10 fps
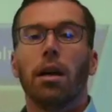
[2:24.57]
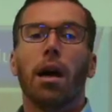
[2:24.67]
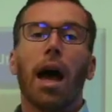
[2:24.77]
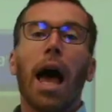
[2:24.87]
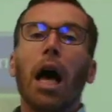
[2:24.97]

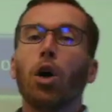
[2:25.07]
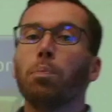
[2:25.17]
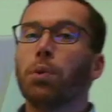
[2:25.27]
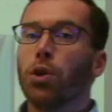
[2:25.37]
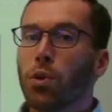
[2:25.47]
help
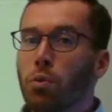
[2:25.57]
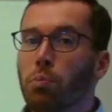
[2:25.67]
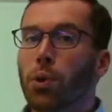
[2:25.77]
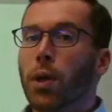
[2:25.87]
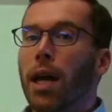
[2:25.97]
you
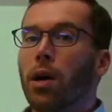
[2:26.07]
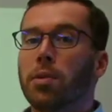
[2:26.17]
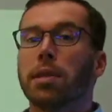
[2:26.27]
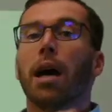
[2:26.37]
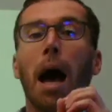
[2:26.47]

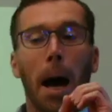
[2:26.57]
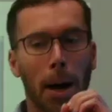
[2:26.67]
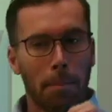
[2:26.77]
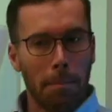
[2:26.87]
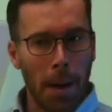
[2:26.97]
pronounce
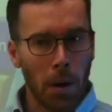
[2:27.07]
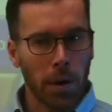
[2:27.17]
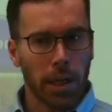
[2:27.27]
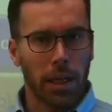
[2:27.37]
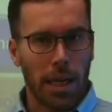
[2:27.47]

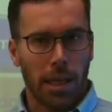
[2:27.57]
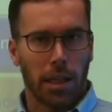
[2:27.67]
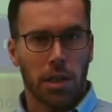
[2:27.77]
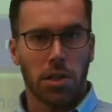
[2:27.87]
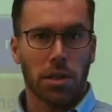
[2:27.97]
American
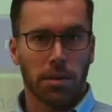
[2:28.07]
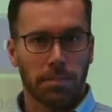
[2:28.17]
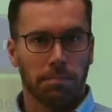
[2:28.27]
English.